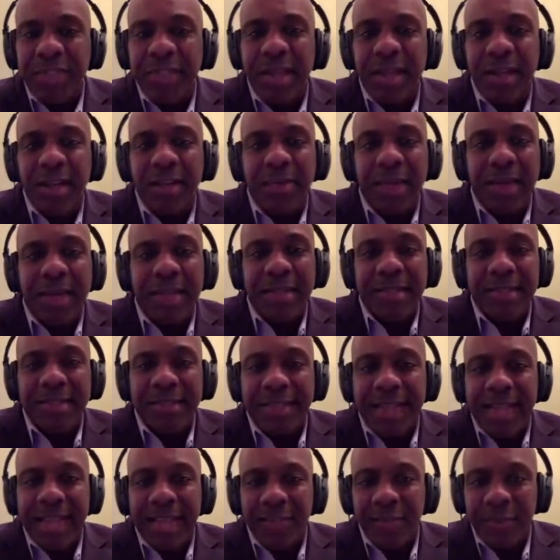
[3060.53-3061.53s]
we talked about
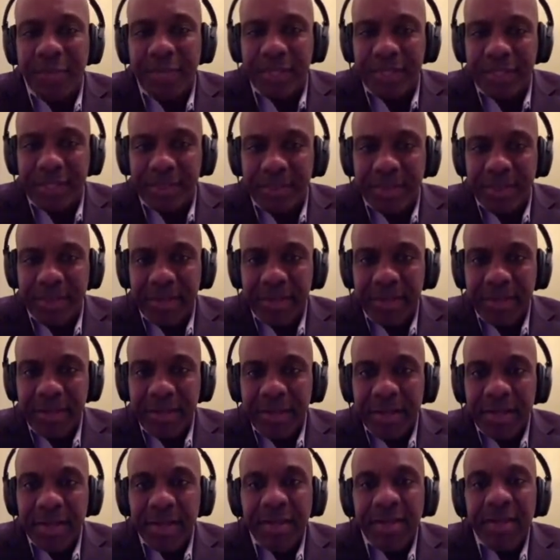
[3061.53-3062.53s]
this last week, Jimmy,
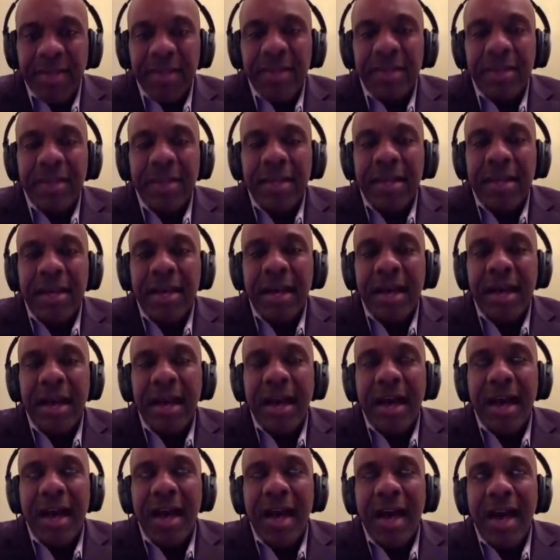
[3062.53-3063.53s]

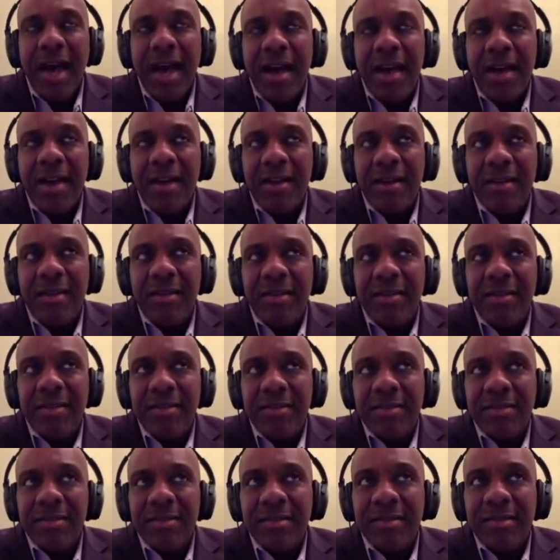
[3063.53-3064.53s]
our
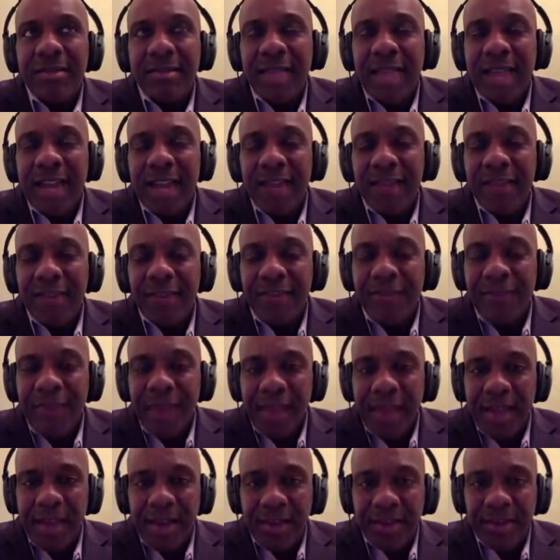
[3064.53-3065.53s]
state of
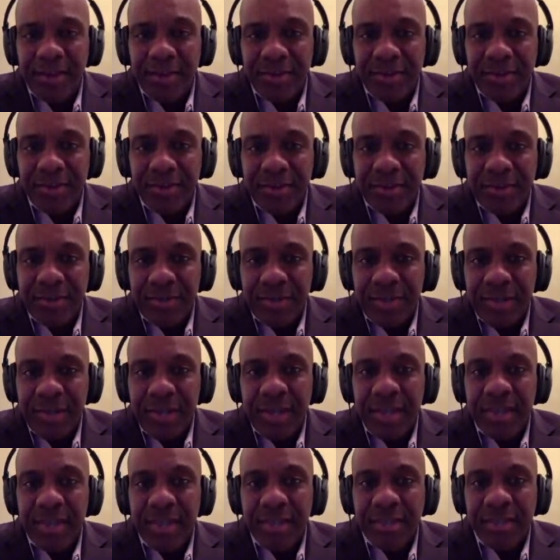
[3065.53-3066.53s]
affairs
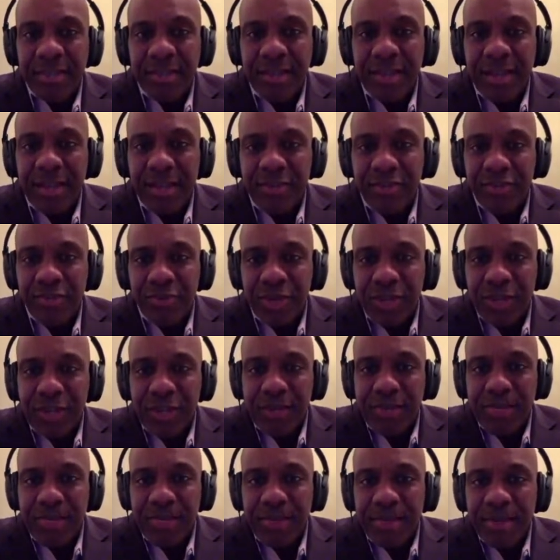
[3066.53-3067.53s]
in this
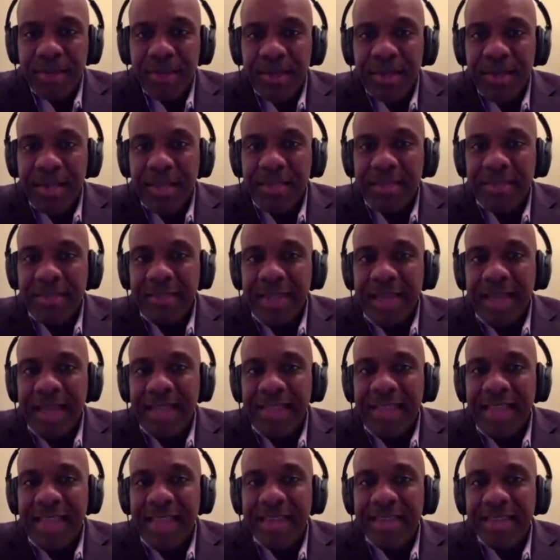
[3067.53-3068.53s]
country is
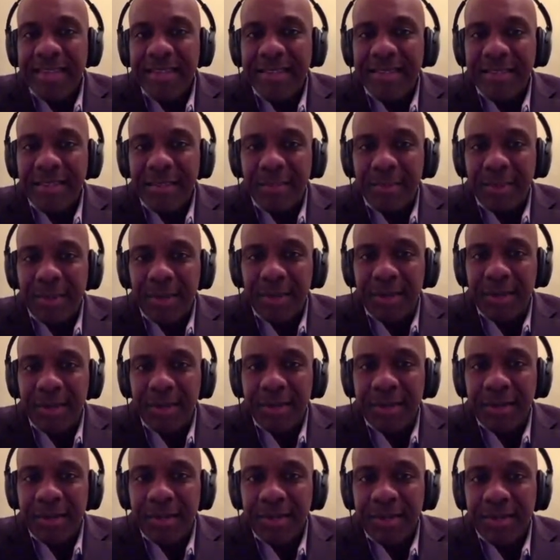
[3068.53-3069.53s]
not that
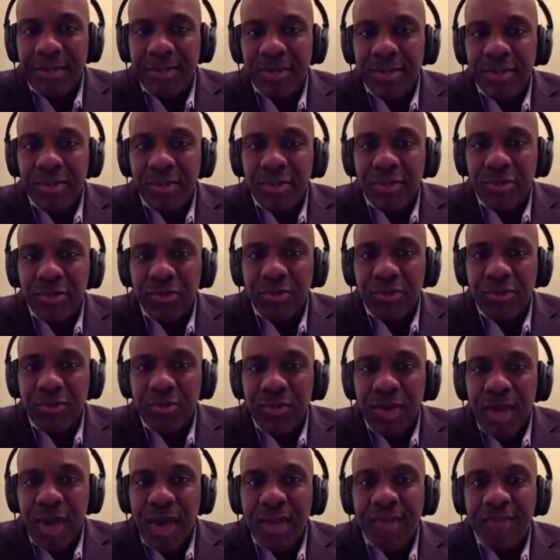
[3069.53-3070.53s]
dissimilar to
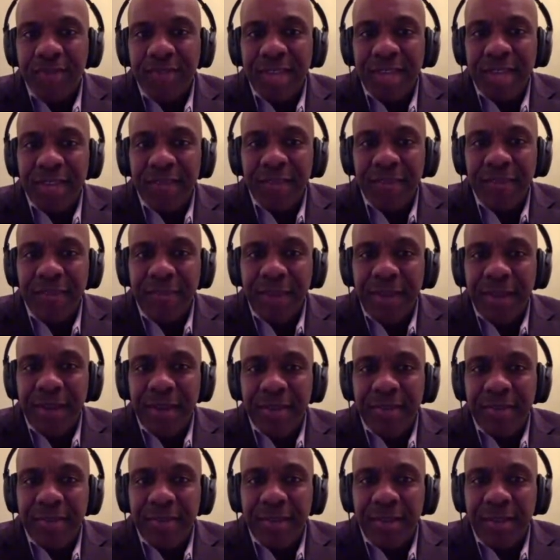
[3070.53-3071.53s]
our state of
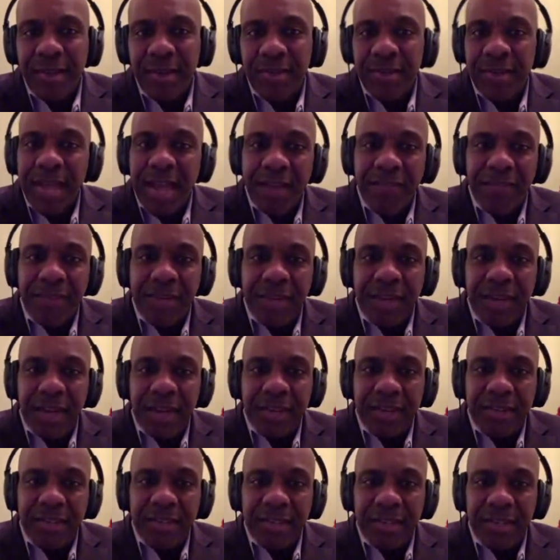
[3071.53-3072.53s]
affairs on the African
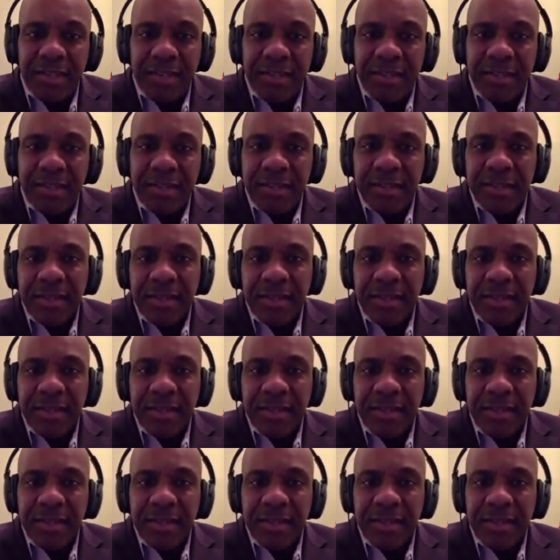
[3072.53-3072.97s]
continent,